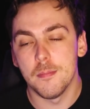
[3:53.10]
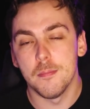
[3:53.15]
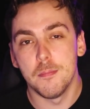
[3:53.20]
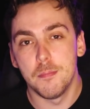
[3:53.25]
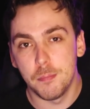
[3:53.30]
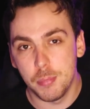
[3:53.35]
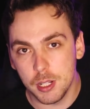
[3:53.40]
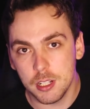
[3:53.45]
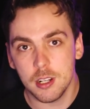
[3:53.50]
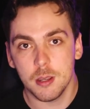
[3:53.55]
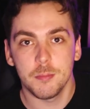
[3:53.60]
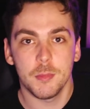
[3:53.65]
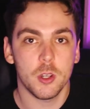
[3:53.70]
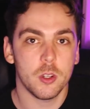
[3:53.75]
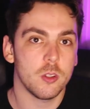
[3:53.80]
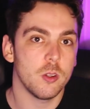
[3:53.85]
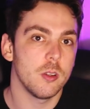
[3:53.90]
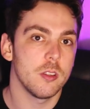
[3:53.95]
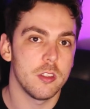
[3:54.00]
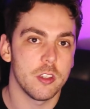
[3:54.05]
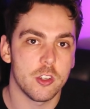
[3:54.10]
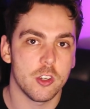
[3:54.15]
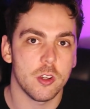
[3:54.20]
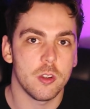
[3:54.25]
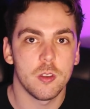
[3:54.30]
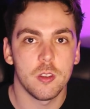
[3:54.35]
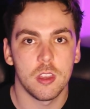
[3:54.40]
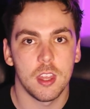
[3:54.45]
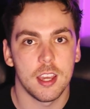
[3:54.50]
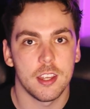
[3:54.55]
but I'm not going to show
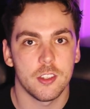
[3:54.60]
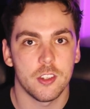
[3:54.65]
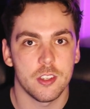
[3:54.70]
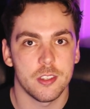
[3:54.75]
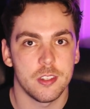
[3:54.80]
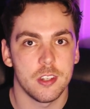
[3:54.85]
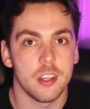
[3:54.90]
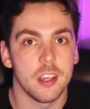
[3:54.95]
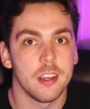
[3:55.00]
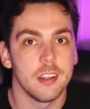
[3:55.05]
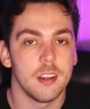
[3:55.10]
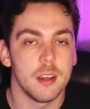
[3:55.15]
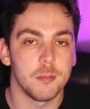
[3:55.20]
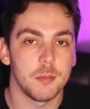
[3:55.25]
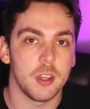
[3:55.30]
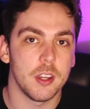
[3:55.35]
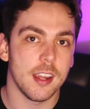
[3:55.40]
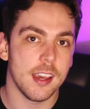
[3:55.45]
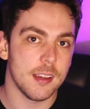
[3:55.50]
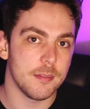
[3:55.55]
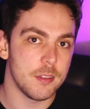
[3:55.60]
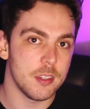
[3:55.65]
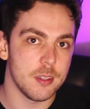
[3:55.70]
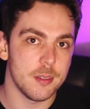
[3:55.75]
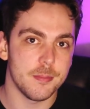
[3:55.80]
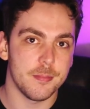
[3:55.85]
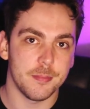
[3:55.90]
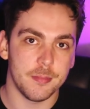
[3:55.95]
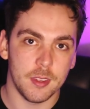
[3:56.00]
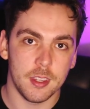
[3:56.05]
you that just yet. I'm gonna have
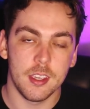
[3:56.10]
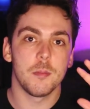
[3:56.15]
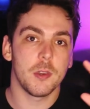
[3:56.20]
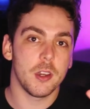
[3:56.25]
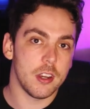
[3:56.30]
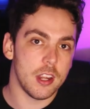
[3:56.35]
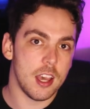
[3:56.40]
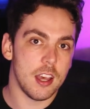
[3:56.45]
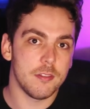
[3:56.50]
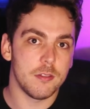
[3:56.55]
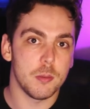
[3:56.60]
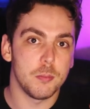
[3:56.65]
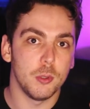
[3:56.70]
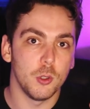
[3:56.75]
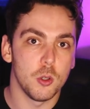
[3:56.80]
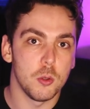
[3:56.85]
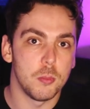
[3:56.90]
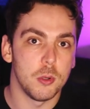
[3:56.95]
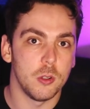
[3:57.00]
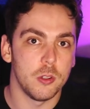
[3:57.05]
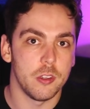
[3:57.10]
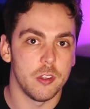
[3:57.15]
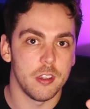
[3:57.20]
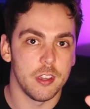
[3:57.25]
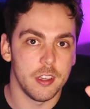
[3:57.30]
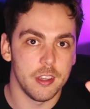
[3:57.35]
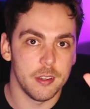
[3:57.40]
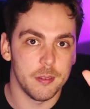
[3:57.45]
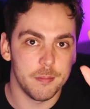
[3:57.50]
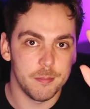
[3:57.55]
to I'm gonna have to blue ball you
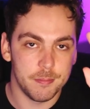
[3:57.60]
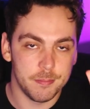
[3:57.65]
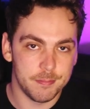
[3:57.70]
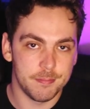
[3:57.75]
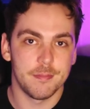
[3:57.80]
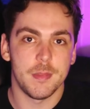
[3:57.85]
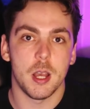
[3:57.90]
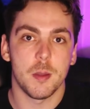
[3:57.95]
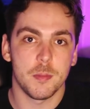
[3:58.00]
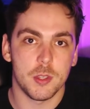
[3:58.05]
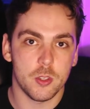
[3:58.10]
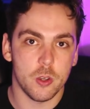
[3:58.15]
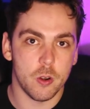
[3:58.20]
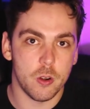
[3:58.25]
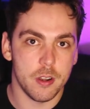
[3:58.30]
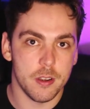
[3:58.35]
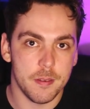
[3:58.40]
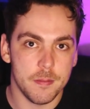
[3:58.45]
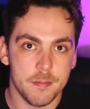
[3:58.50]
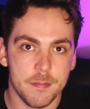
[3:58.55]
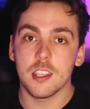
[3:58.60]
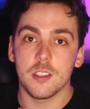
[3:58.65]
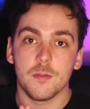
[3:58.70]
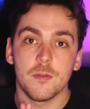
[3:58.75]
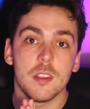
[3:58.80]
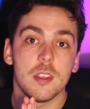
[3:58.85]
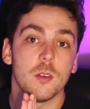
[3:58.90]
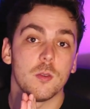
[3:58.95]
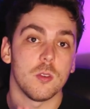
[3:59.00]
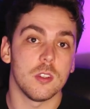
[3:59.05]
here. I'm sorry. As
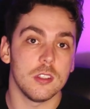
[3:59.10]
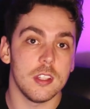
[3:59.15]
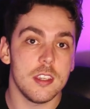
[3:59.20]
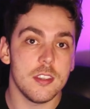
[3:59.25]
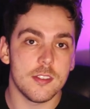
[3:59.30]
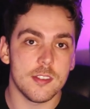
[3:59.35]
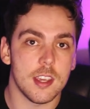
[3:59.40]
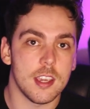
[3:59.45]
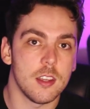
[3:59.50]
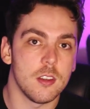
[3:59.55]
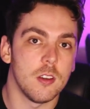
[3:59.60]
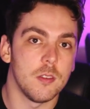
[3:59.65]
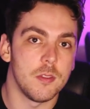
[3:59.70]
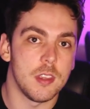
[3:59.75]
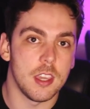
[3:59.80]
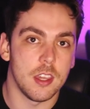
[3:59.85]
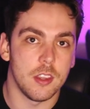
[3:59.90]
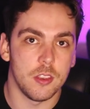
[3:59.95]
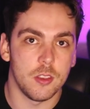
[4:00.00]
for the release date of the